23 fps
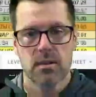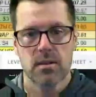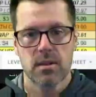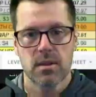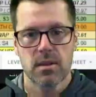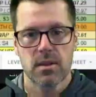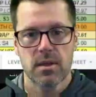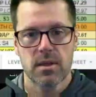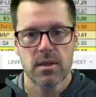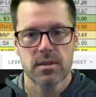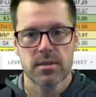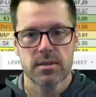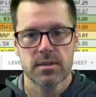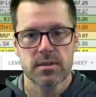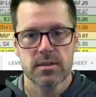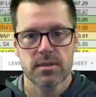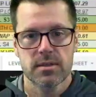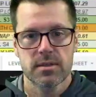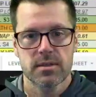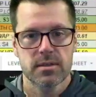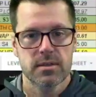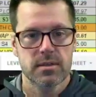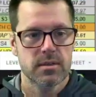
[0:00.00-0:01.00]

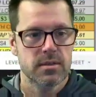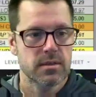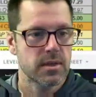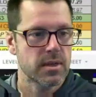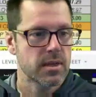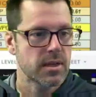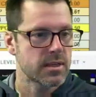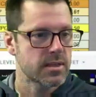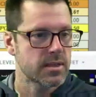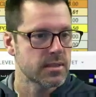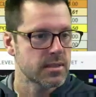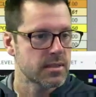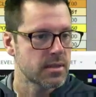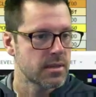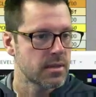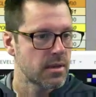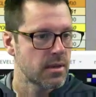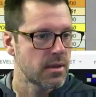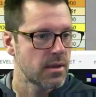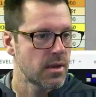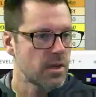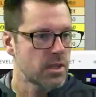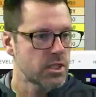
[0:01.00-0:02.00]
Let's look at this.
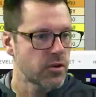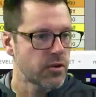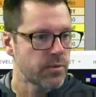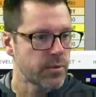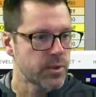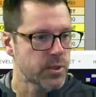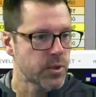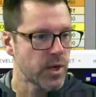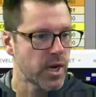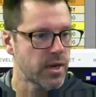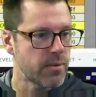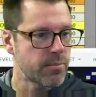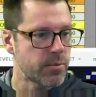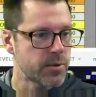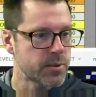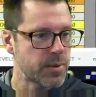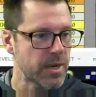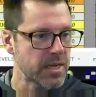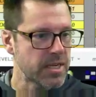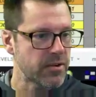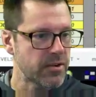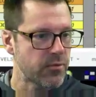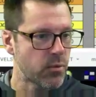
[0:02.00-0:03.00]
So from a trade
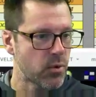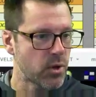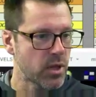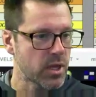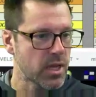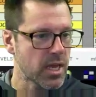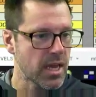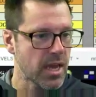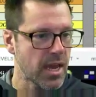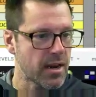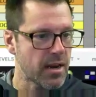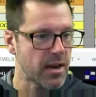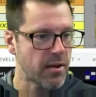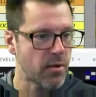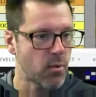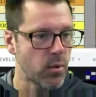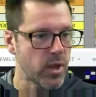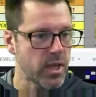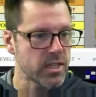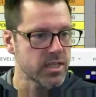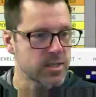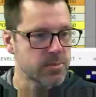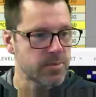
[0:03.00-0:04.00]
perspective, we're looking at a
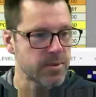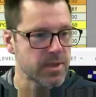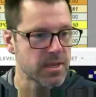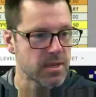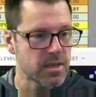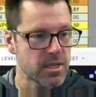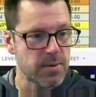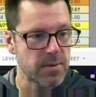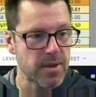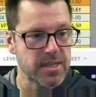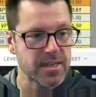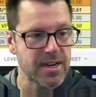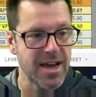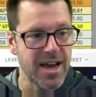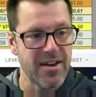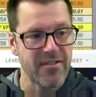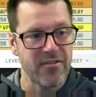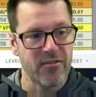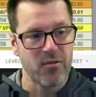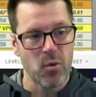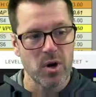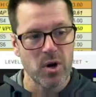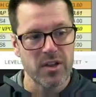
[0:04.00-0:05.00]
weekly expected high
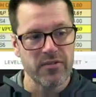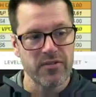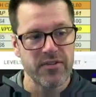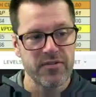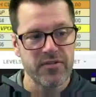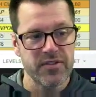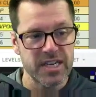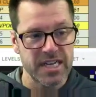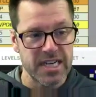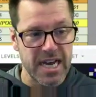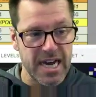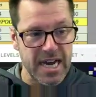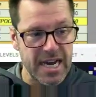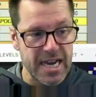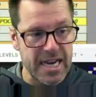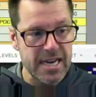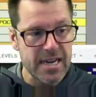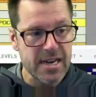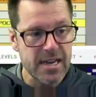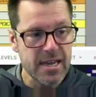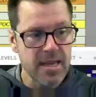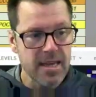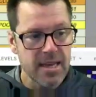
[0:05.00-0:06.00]
of
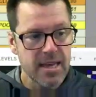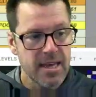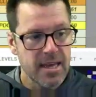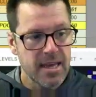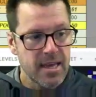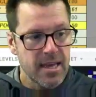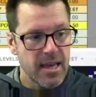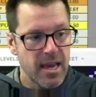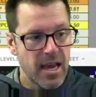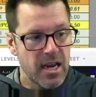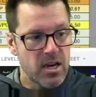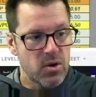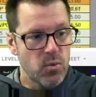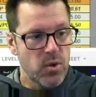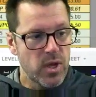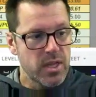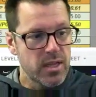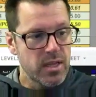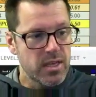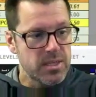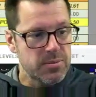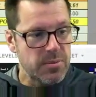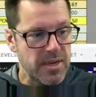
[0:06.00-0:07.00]
40.59 and a
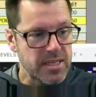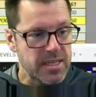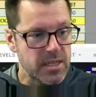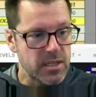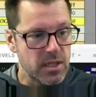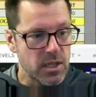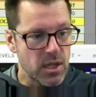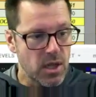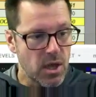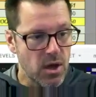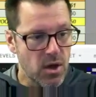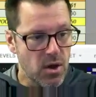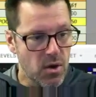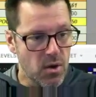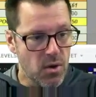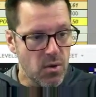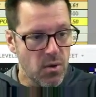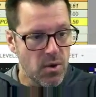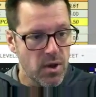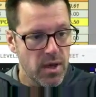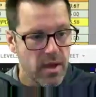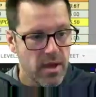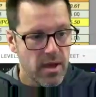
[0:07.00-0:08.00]
weekly expected
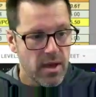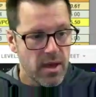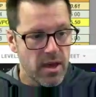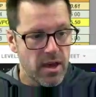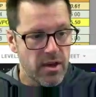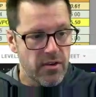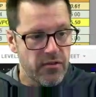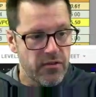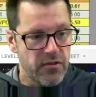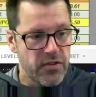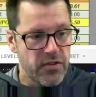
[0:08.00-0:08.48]
low of